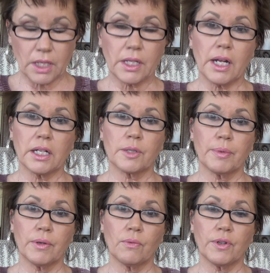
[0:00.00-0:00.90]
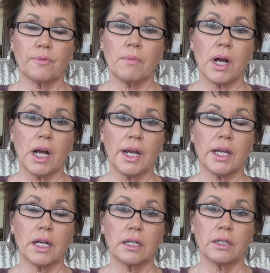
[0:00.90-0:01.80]
that has been one of
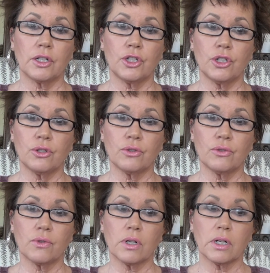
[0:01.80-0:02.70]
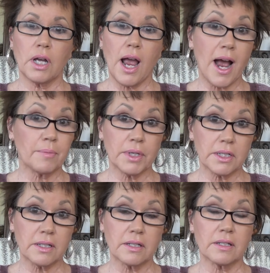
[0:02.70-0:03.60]
my new
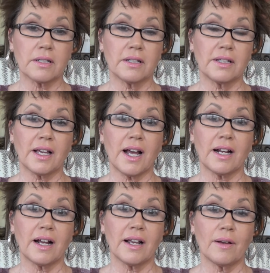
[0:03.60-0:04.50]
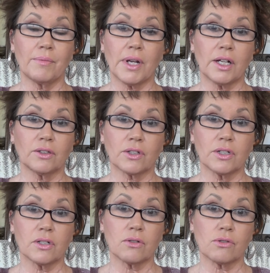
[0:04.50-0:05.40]
habits that I am not
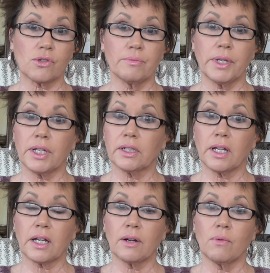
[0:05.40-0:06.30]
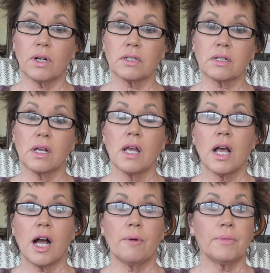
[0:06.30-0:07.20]
looking at social media like I was.
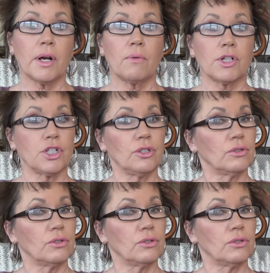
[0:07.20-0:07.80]
I'm not watching